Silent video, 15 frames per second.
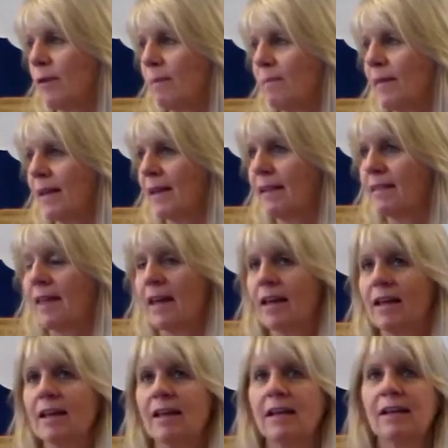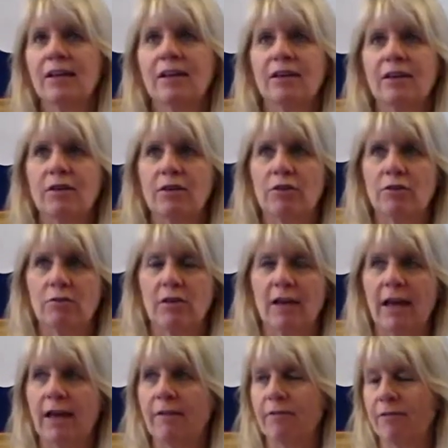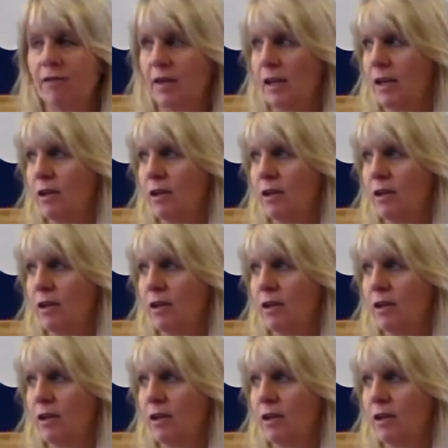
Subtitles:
or something that you left